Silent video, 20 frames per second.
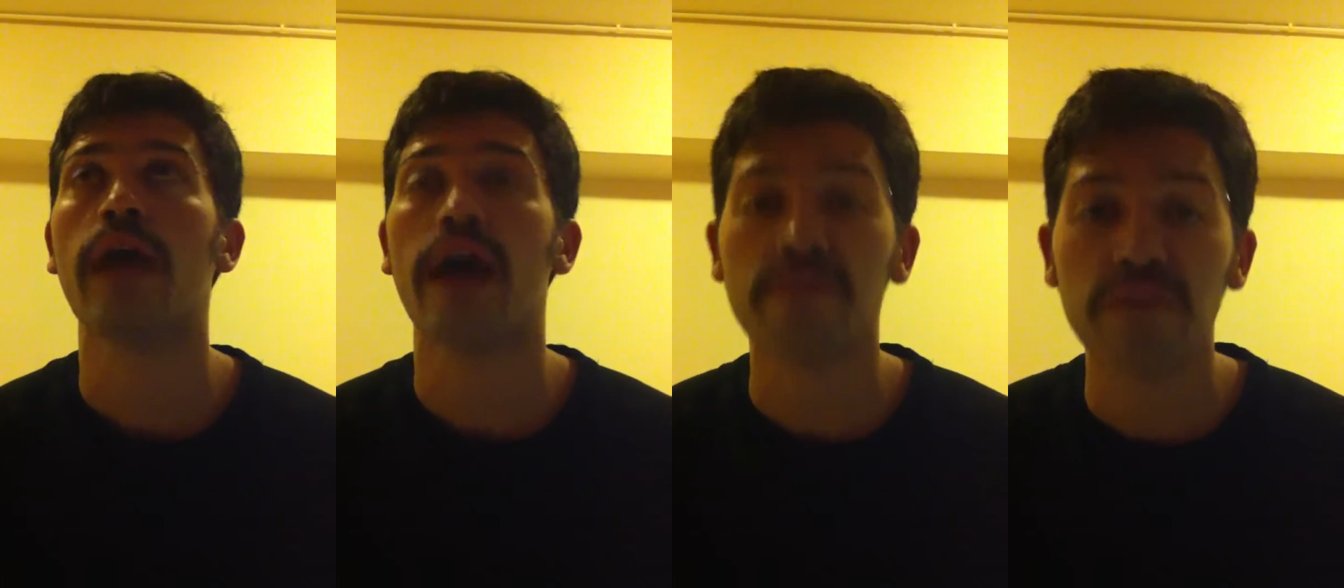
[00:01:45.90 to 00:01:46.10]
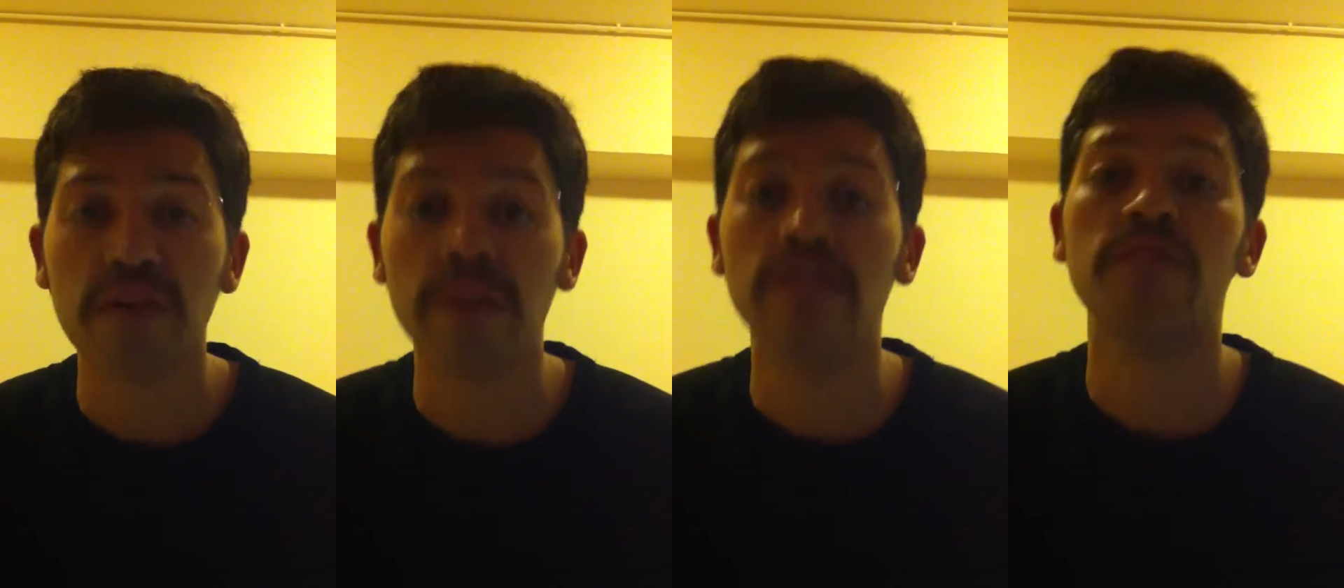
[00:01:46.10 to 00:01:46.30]

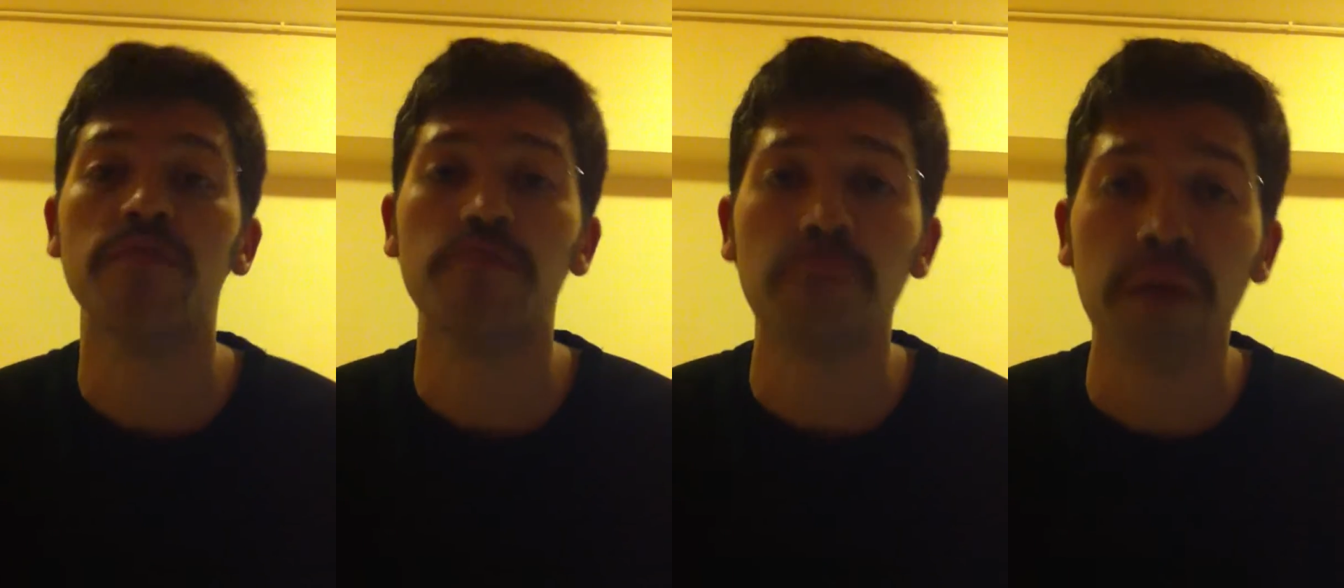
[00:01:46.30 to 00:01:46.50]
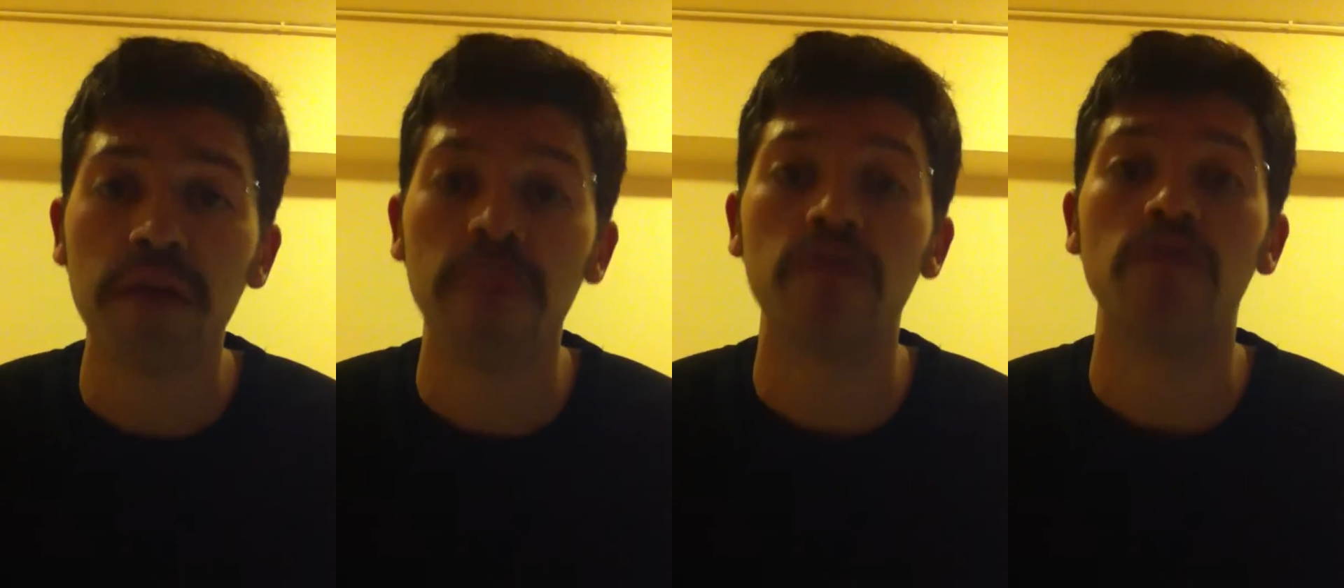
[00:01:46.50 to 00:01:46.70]

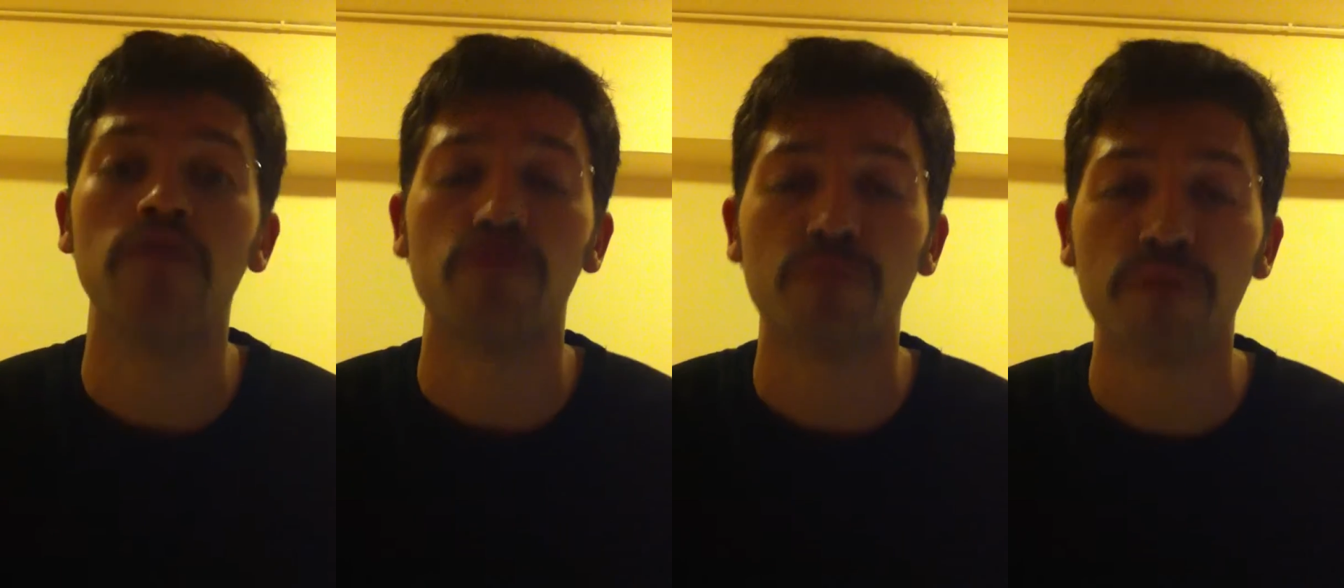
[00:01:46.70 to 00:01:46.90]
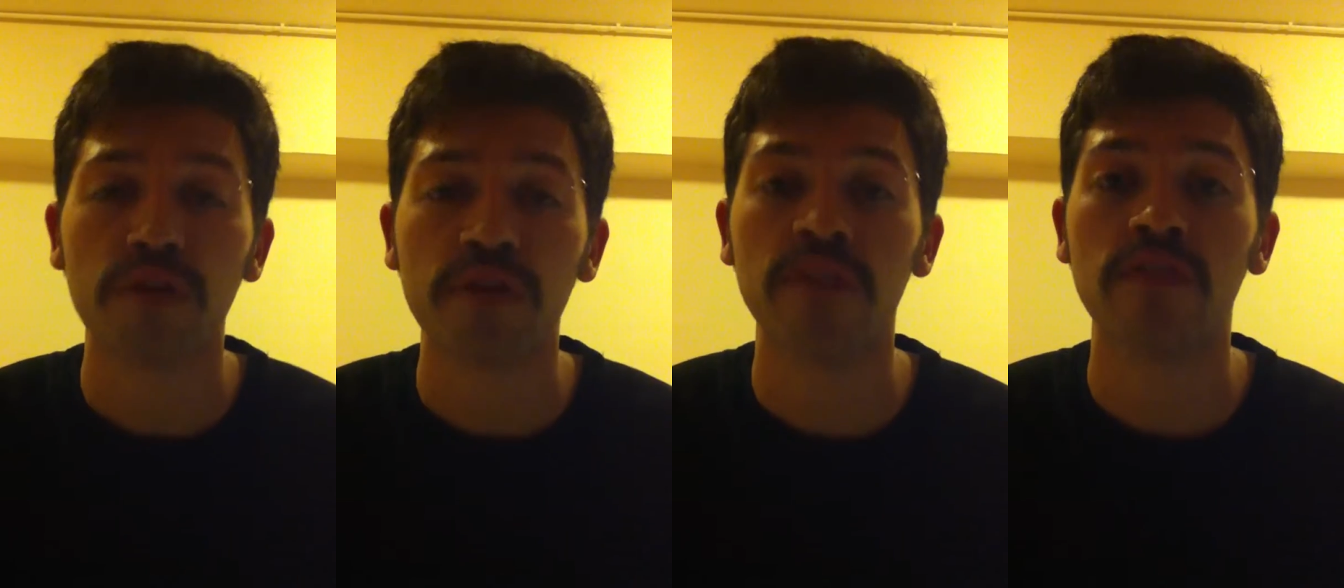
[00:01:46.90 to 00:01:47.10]
Evidence-based
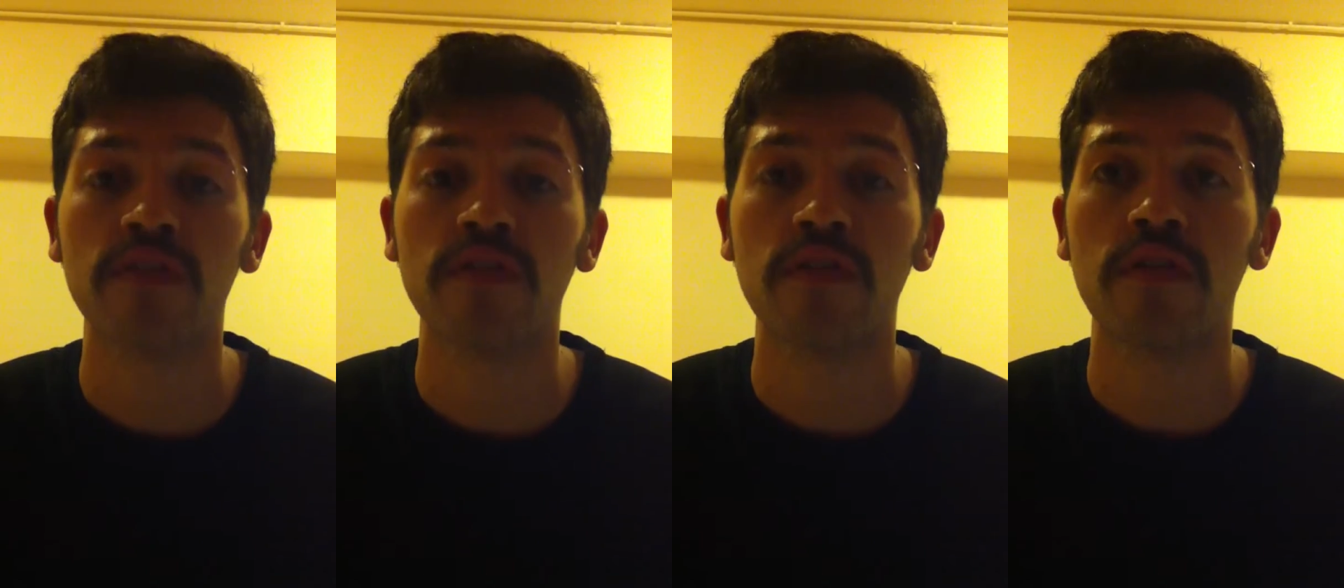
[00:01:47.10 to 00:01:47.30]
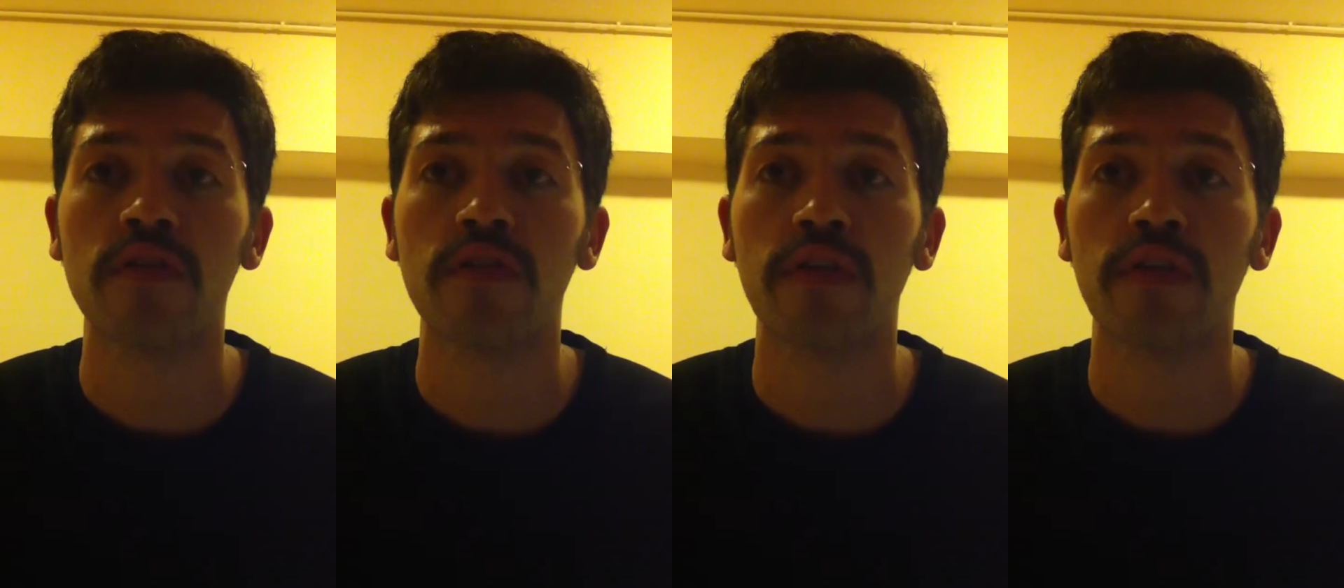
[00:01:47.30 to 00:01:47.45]
rubrics